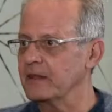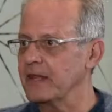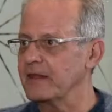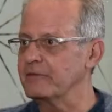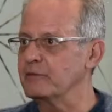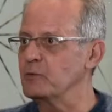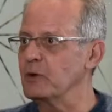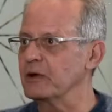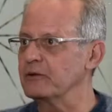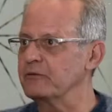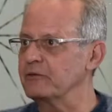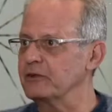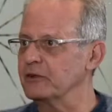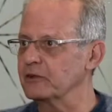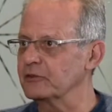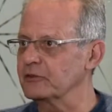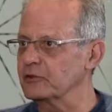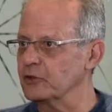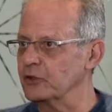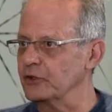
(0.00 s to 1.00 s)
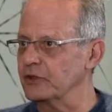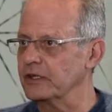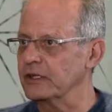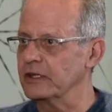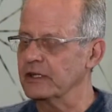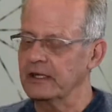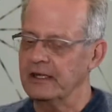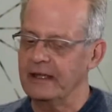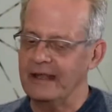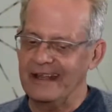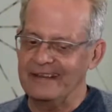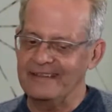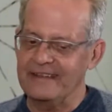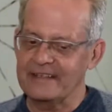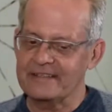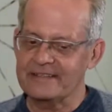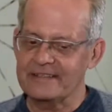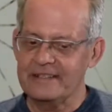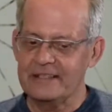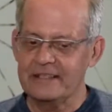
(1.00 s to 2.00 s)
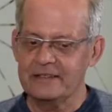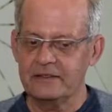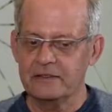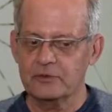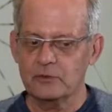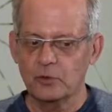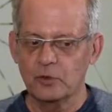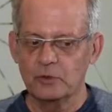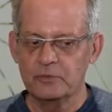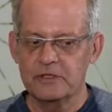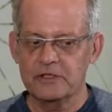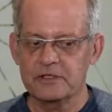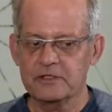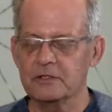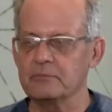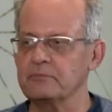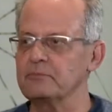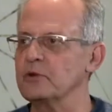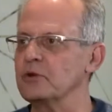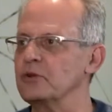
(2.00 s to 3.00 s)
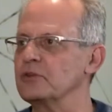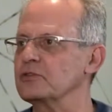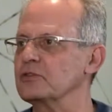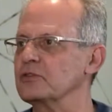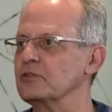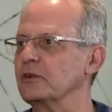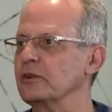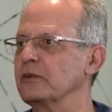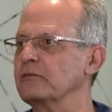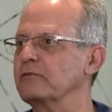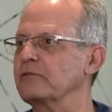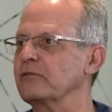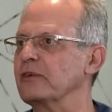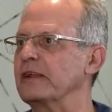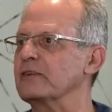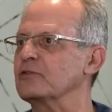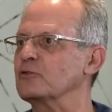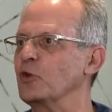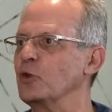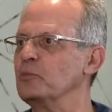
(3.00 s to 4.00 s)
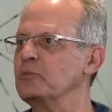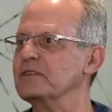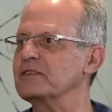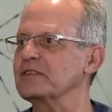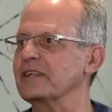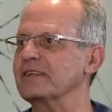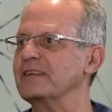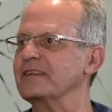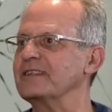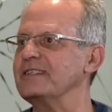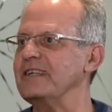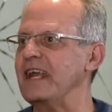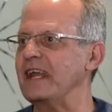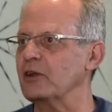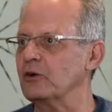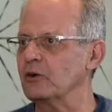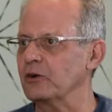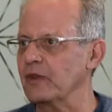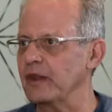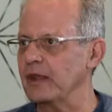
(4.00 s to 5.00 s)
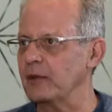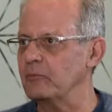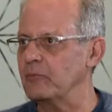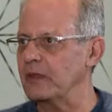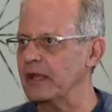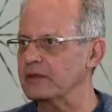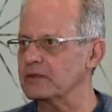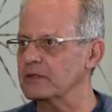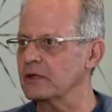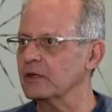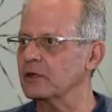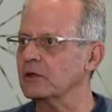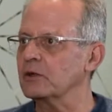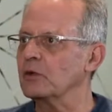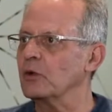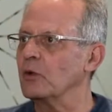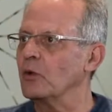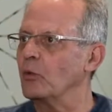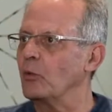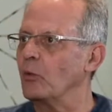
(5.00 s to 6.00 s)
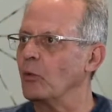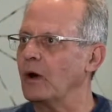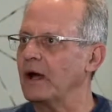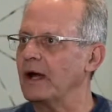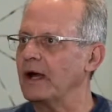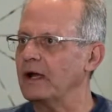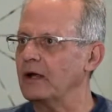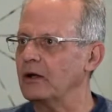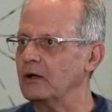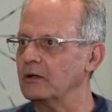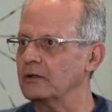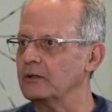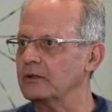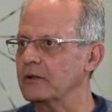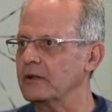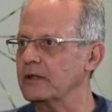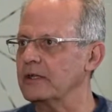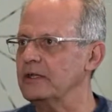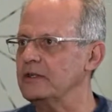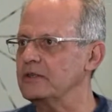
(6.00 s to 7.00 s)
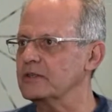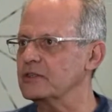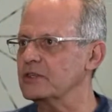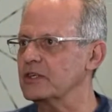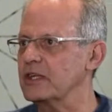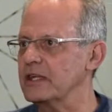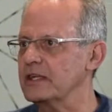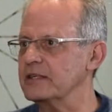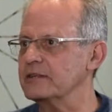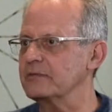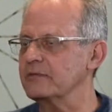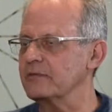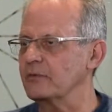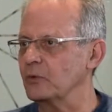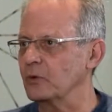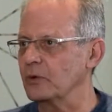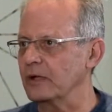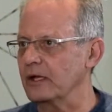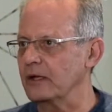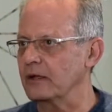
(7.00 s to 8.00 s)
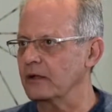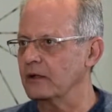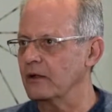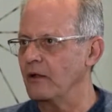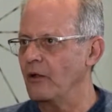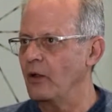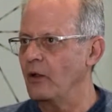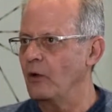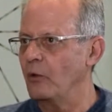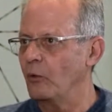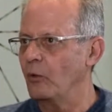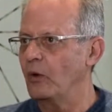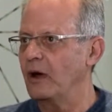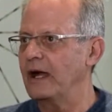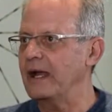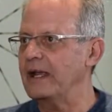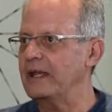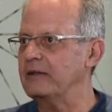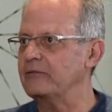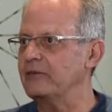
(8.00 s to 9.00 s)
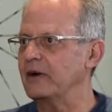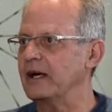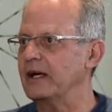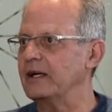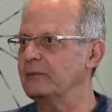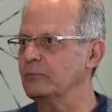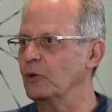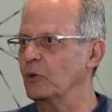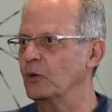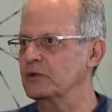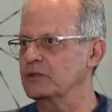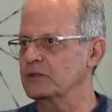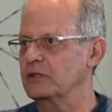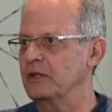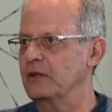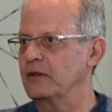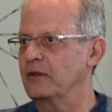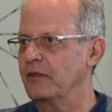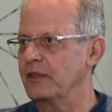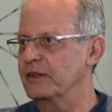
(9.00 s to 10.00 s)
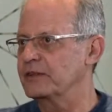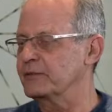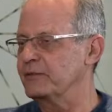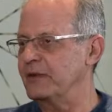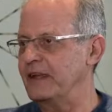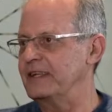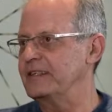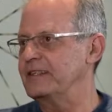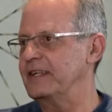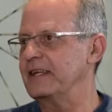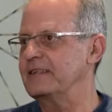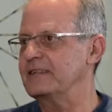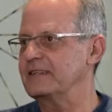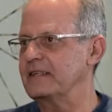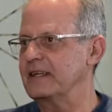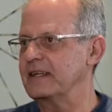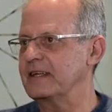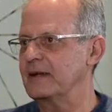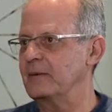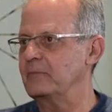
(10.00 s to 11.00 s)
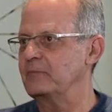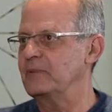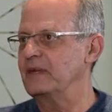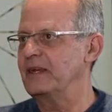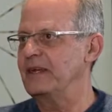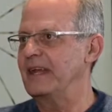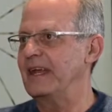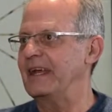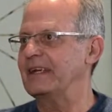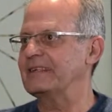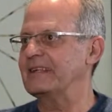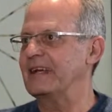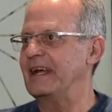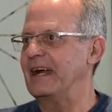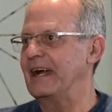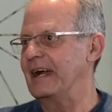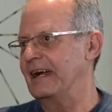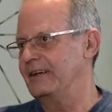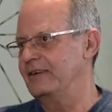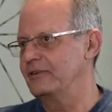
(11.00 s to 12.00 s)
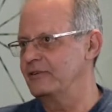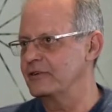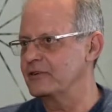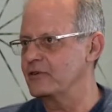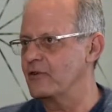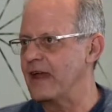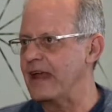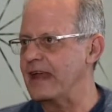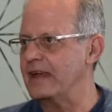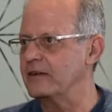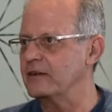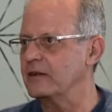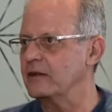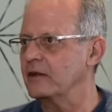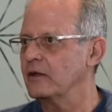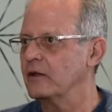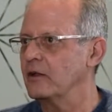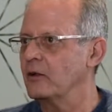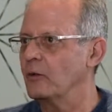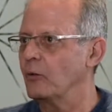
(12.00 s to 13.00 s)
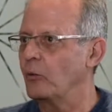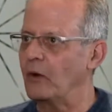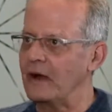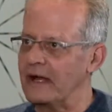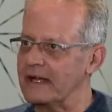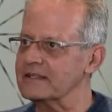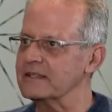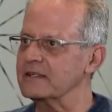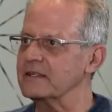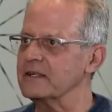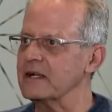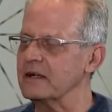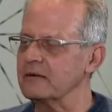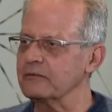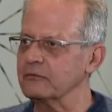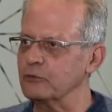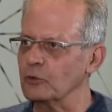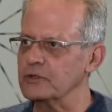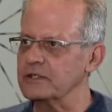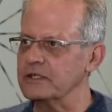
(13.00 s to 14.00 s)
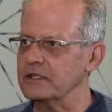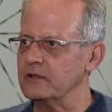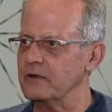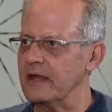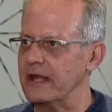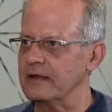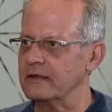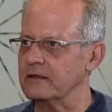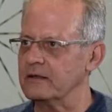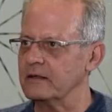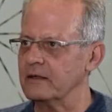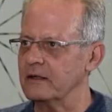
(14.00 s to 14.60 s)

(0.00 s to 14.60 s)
Everyone feels good. And they see it as almost a personal affront, almost an attack on them that, why are these shares falling? Why, if I bought this fantastic company at 100 Rand, why is it now 40 Rand?